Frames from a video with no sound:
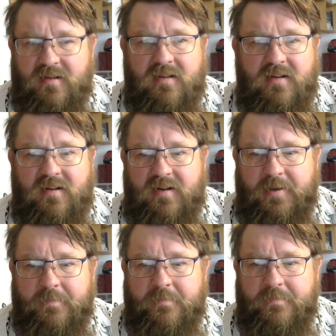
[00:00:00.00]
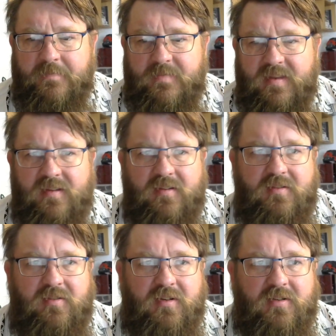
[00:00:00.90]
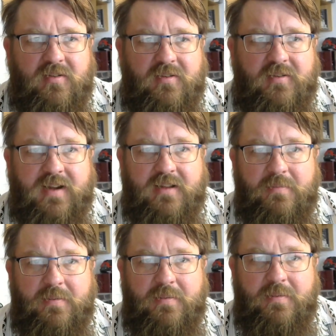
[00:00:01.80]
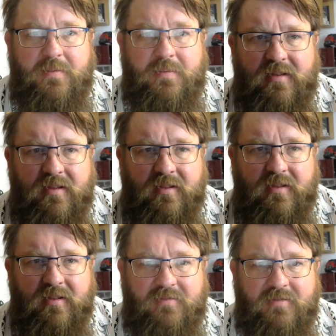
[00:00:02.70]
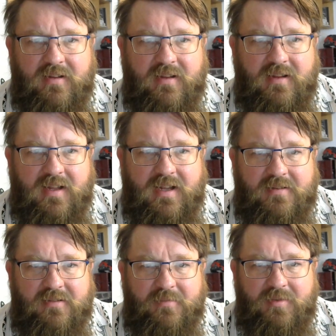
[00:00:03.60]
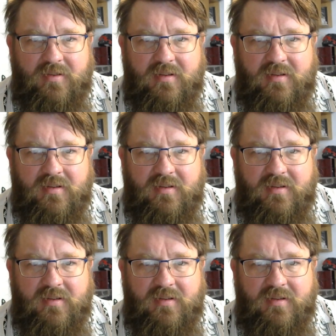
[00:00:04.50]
All right. So I forgot to post the link in one of the classrooms.